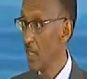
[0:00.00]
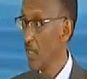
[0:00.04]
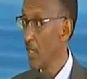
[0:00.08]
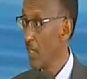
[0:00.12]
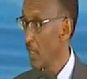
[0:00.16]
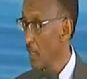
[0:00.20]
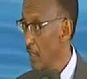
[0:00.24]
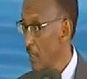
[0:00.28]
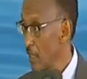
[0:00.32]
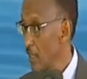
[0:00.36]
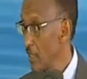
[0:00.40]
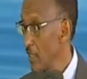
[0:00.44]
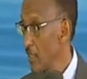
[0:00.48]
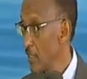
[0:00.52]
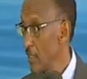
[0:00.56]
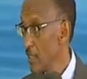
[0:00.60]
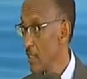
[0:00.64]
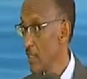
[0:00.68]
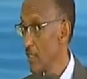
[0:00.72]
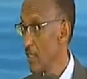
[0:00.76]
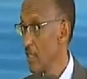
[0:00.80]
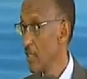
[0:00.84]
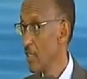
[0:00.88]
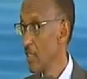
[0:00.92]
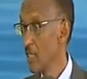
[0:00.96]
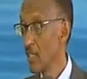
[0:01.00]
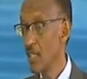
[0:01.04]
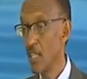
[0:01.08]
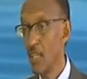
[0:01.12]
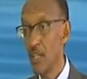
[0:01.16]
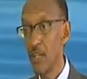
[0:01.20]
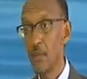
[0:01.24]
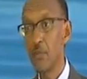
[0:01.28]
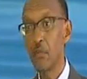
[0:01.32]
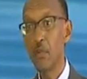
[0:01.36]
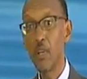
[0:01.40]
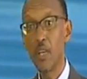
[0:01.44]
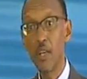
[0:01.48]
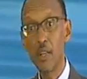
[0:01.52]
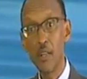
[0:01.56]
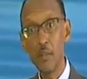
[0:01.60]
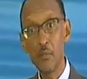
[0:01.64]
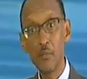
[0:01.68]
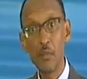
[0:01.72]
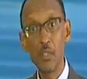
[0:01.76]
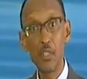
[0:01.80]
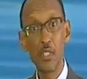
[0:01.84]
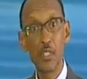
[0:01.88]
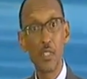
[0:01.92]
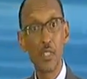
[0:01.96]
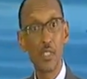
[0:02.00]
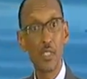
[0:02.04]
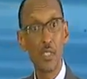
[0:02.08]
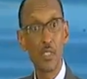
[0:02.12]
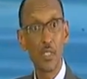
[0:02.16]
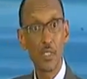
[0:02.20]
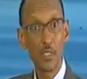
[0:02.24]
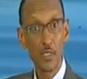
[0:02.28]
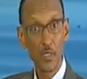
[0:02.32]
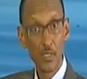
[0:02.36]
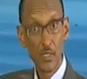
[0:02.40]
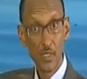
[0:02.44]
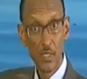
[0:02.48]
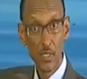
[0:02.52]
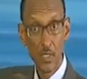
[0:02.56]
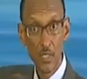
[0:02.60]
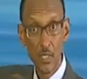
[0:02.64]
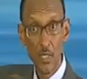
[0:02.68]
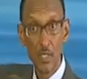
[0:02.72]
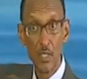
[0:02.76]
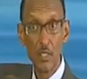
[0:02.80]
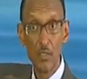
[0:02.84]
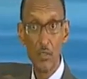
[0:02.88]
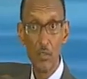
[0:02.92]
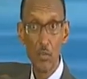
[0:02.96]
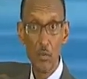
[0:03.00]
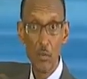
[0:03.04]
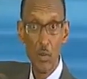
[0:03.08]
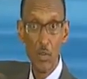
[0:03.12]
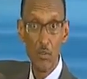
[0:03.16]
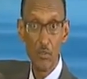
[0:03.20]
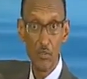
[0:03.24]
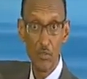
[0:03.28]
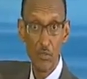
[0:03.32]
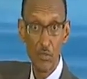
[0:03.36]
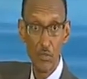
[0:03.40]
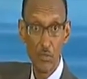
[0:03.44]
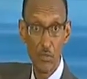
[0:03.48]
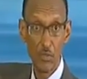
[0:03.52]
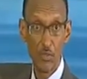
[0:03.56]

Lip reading: he agreed, and we had a meeting in Rubavu,